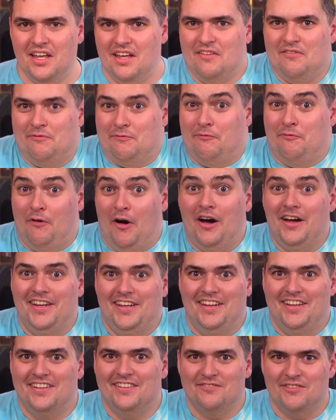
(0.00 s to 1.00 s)

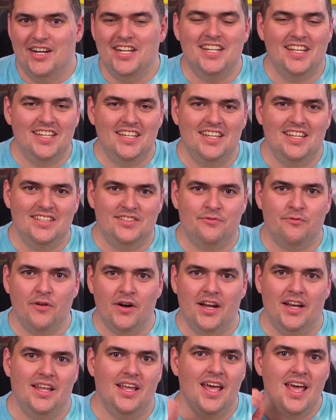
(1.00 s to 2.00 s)
fun, right? It's
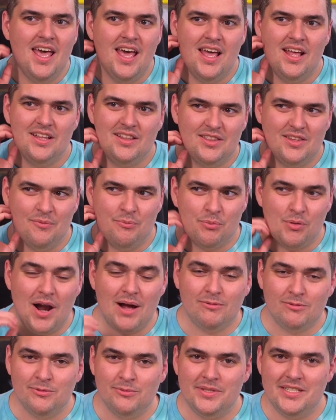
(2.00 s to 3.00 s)
fun. The
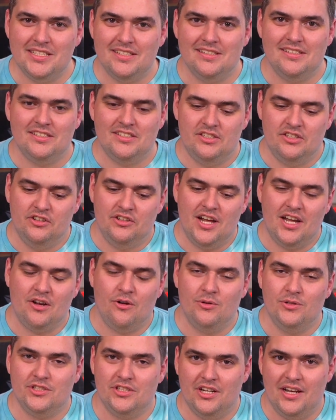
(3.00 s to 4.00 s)
problem is you're not
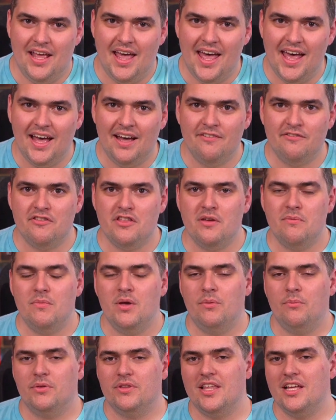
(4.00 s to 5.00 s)
always going to have them,
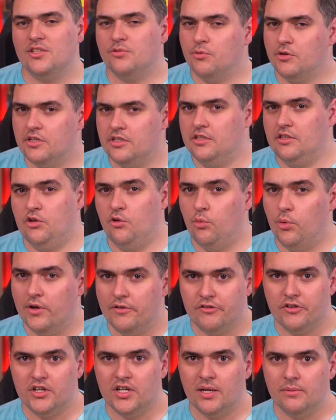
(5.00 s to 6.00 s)
but that's where the
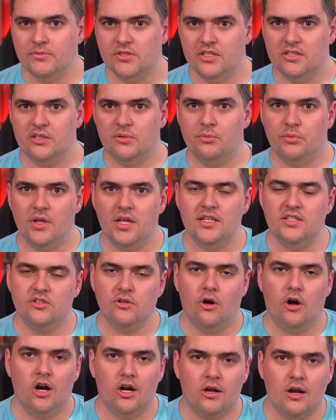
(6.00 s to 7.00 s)
quiver comes into play. So
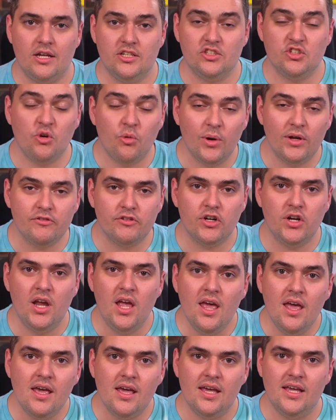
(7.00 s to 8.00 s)
Hawkeye's quiver
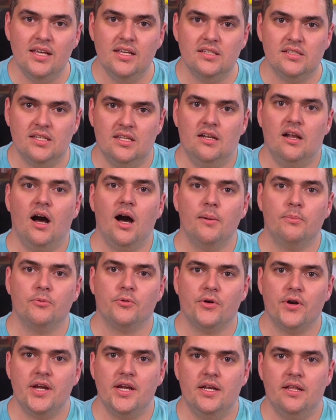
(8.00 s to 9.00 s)
is an
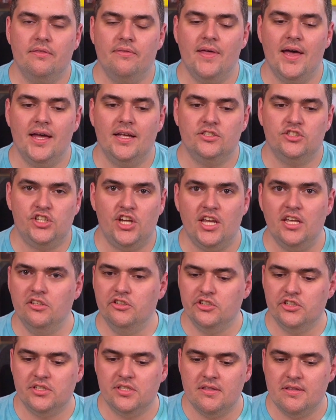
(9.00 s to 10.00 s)
upgrade that
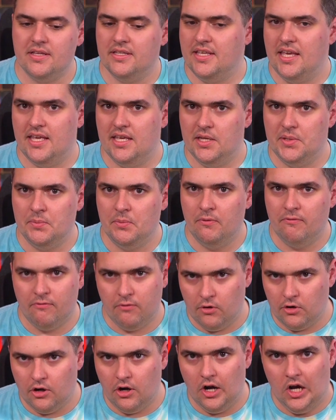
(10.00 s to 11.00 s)
changes the game
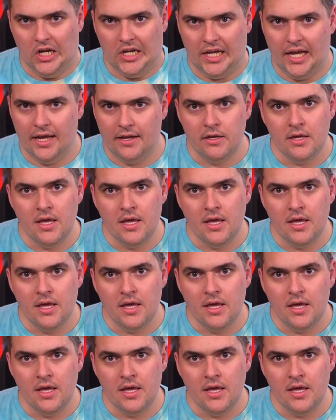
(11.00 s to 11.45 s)
for Hawkeye.